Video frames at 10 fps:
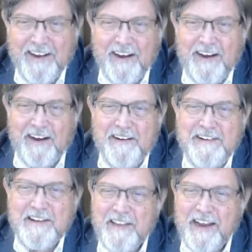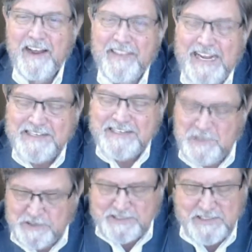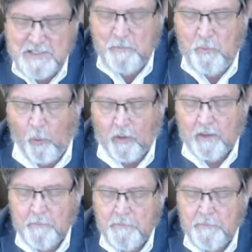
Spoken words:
Uh, that's just as important.